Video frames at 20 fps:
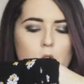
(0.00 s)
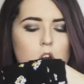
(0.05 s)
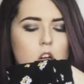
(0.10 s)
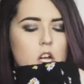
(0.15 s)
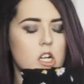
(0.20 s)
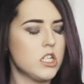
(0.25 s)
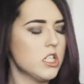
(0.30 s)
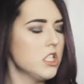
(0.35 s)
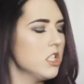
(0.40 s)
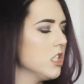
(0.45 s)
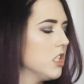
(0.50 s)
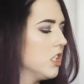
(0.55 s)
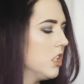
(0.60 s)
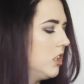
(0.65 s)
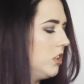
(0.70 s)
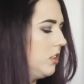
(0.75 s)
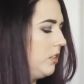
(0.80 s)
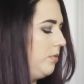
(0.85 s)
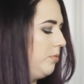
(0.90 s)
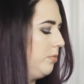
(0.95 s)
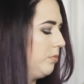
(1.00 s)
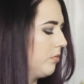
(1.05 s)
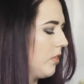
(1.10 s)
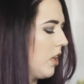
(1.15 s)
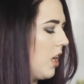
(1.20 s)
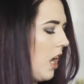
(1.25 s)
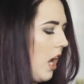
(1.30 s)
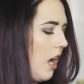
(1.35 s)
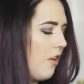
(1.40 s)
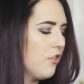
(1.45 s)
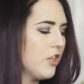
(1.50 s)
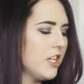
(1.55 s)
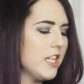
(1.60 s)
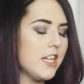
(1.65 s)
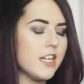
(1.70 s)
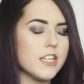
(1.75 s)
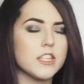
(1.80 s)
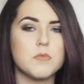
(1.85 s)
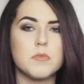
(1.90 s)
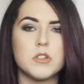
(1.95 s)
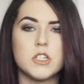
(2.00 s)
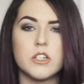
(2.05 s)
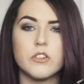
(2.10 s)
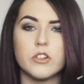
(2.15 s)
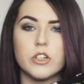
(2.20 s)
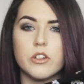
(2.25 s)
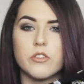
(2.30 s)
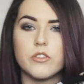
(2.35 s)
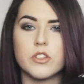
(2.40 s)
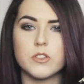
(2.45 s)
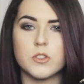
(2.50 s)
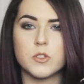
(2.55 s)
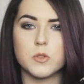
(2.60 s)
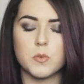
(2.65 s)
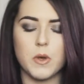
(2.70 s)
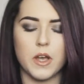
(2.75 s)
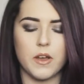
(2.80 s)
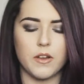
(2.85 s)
Bargain. I really like the material of this as